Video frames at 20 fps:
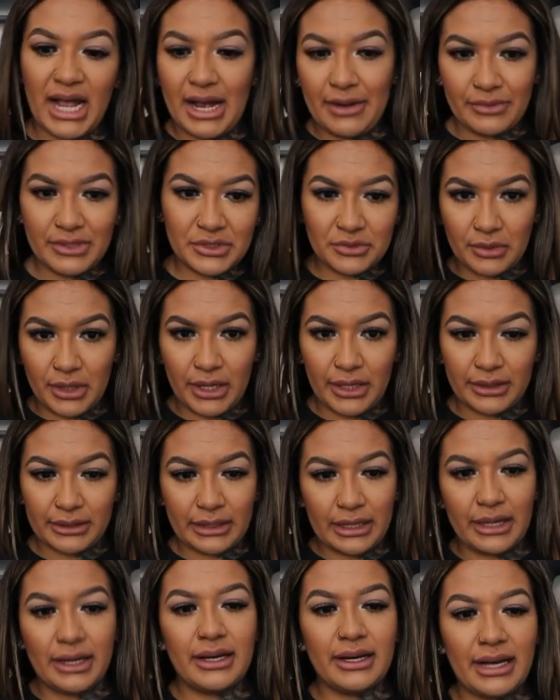I was
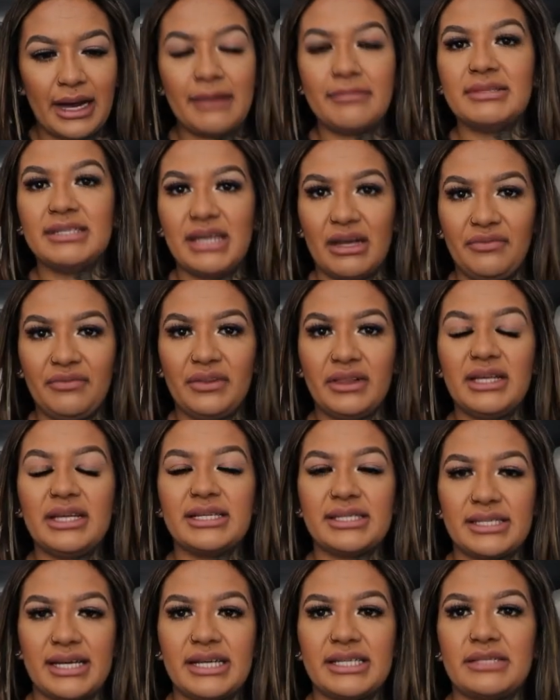wrong. I'm definitely
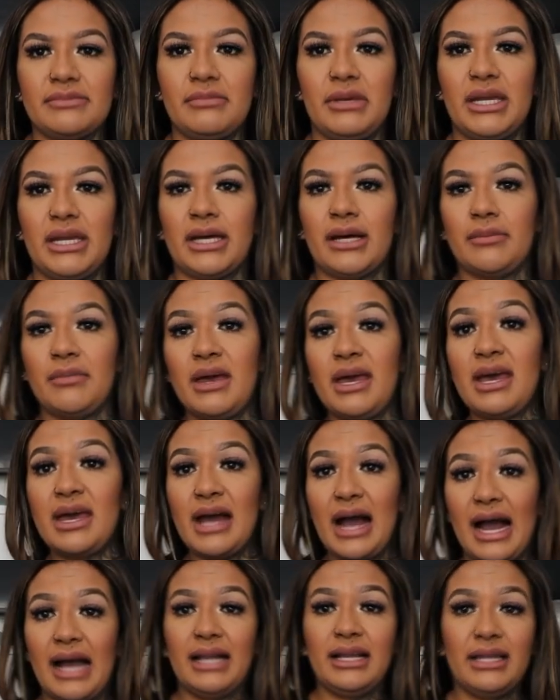a size medium.
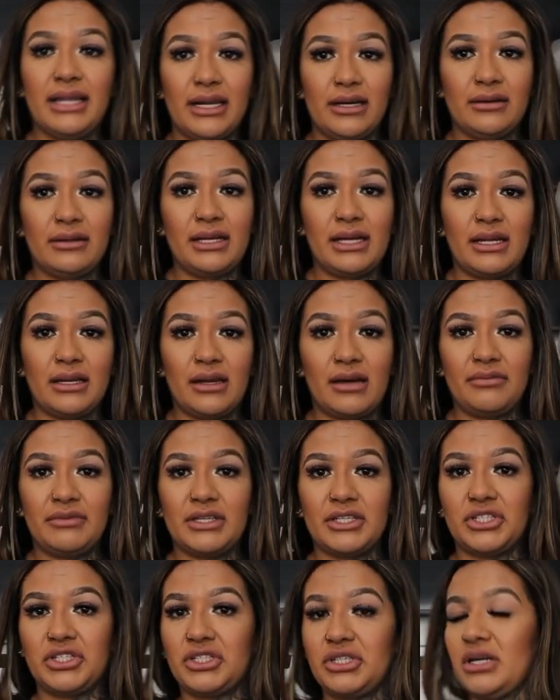I literally love
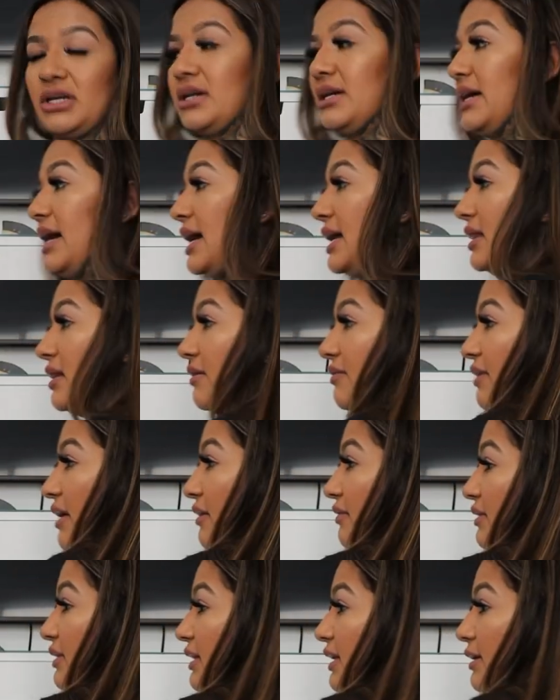this shirt. I love
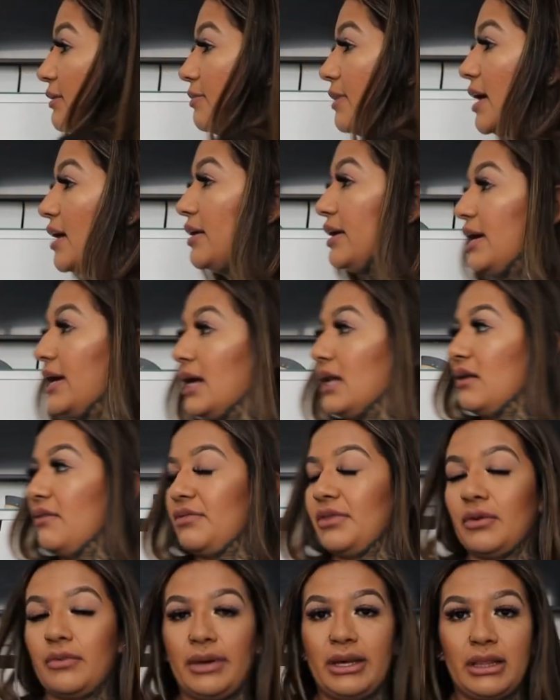everything about it. I
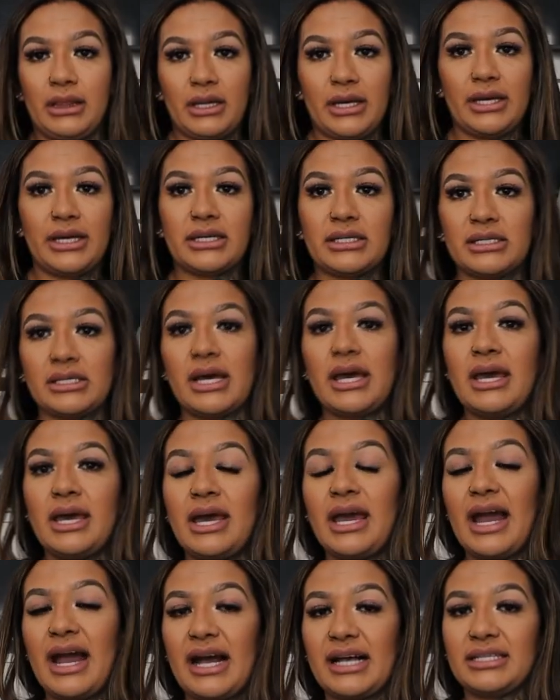love the way it looks.
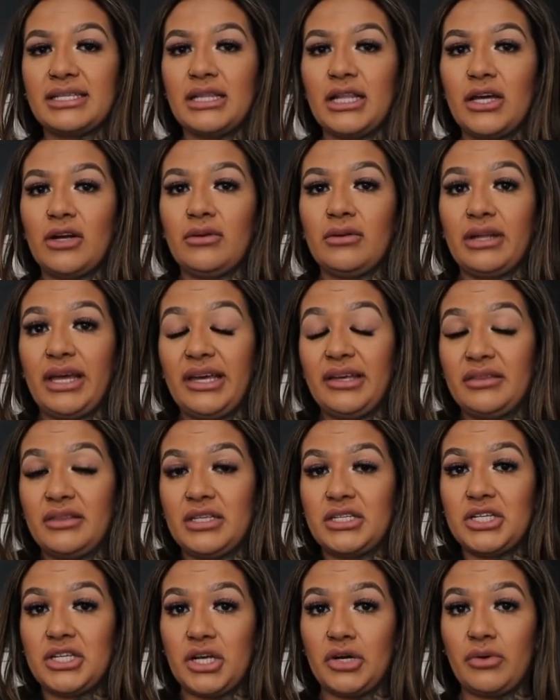It has a little length
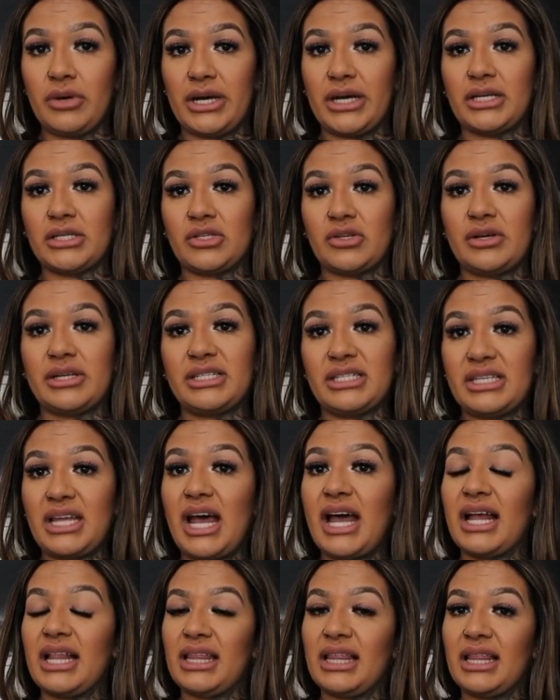to it, so it's
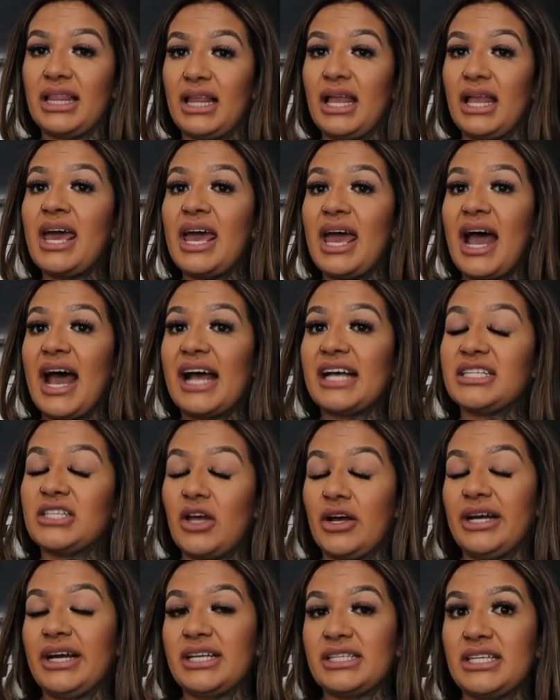not as
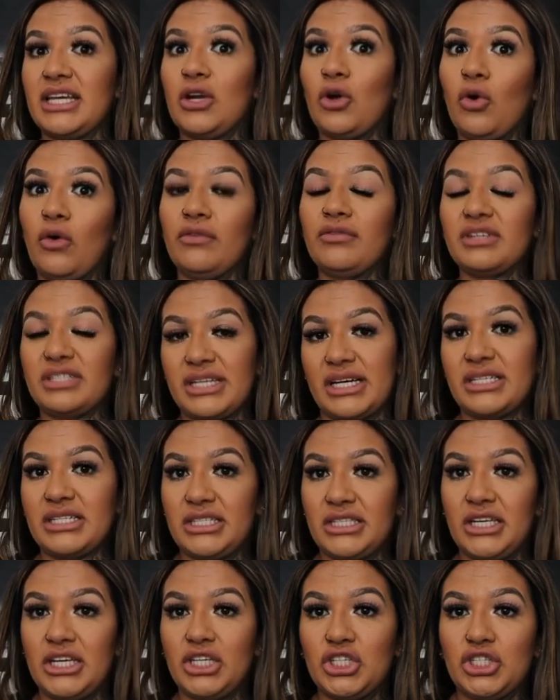long as an
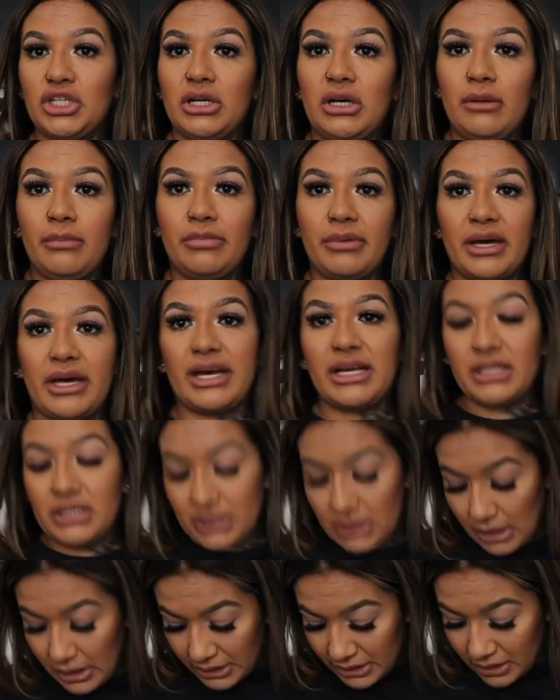oversized t-shirt, but
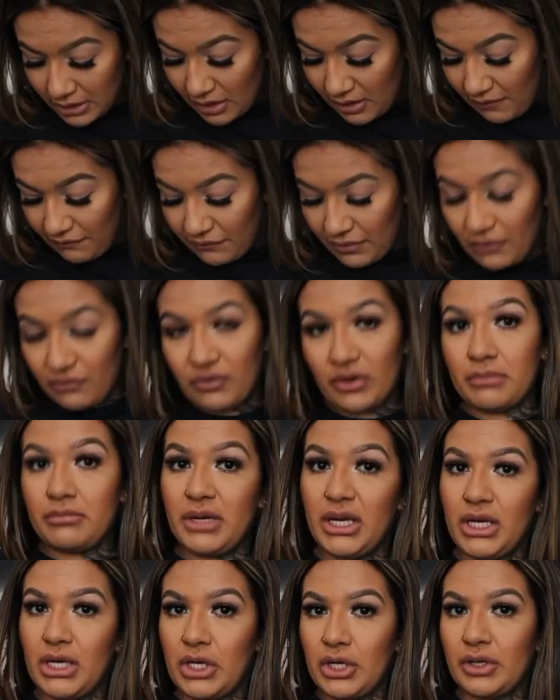it's long enough for
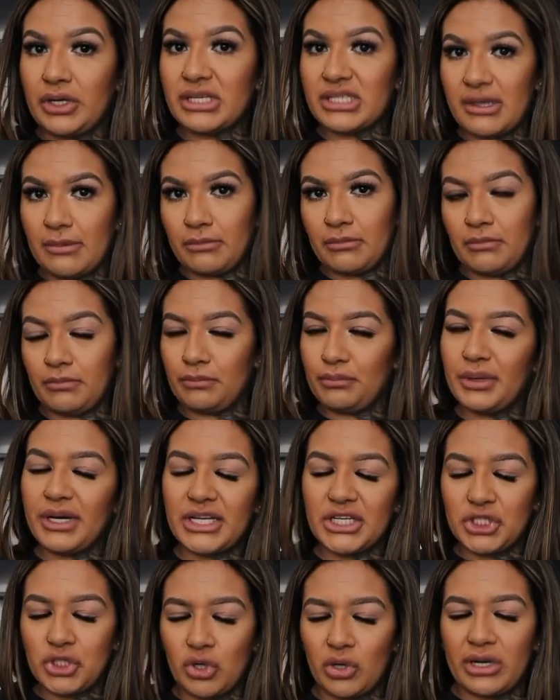me, you know, because I'm
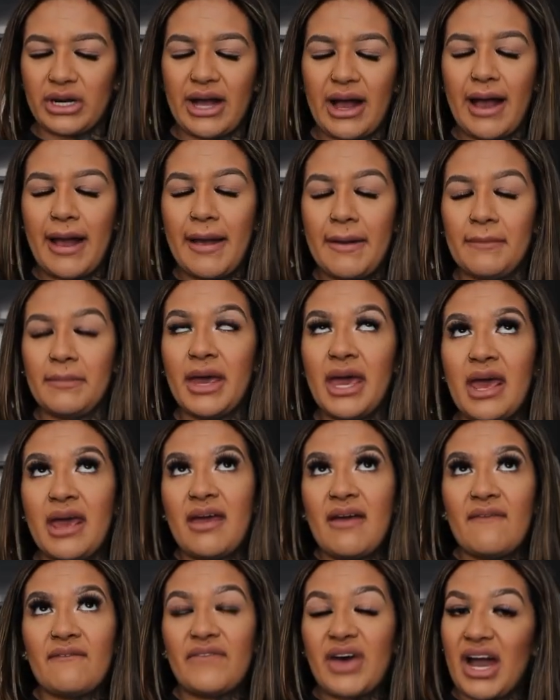pretty short. I'm
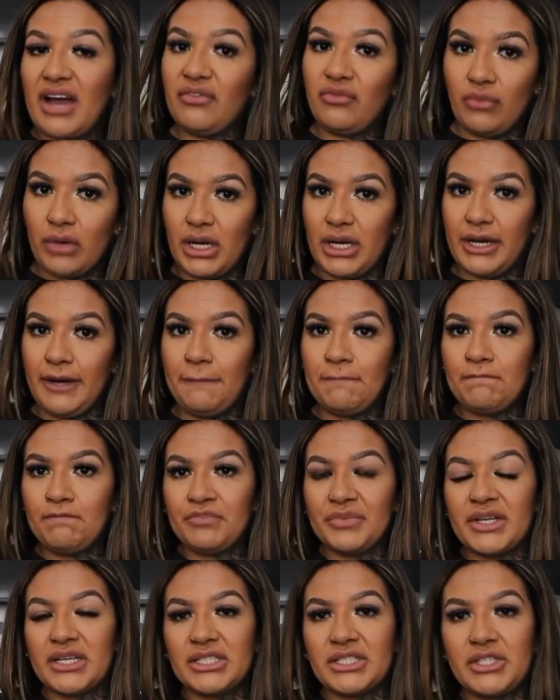5'1",
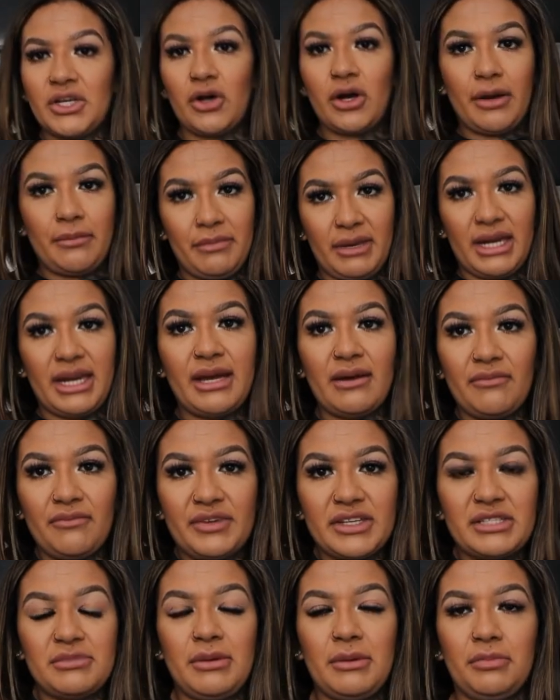so a medium
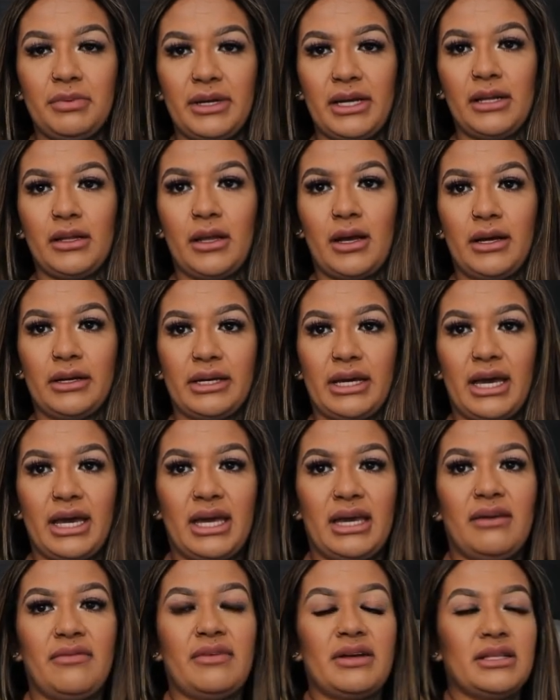fits me pretty long.
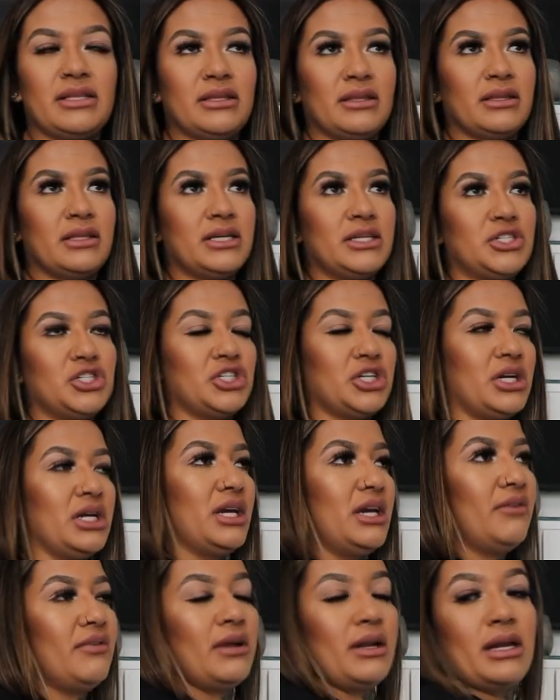And even this
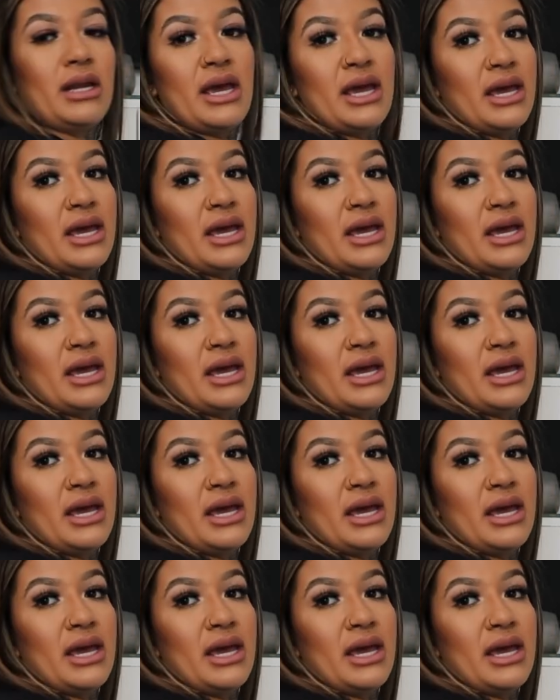shirt, even